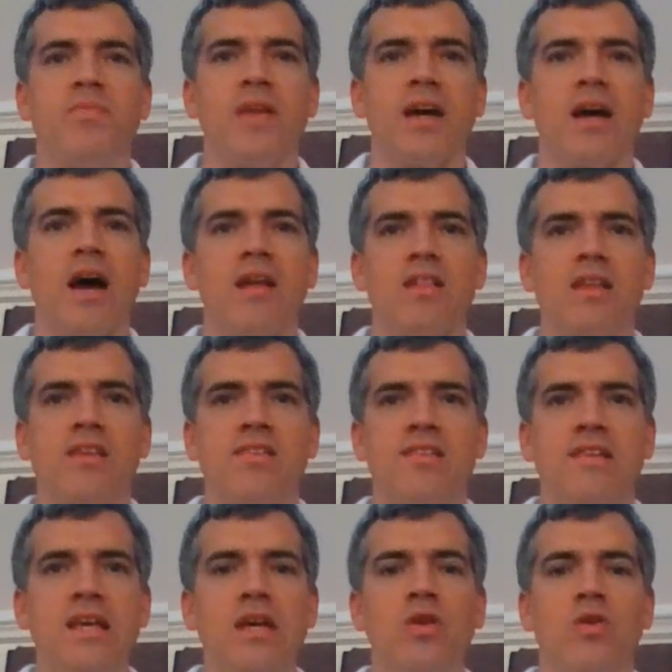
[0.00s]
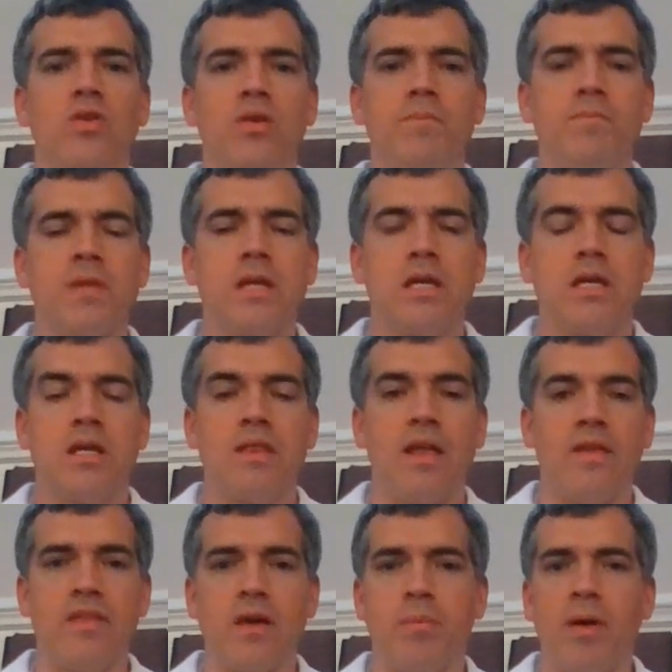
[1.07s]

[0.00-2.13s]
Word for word: a godly zeal that the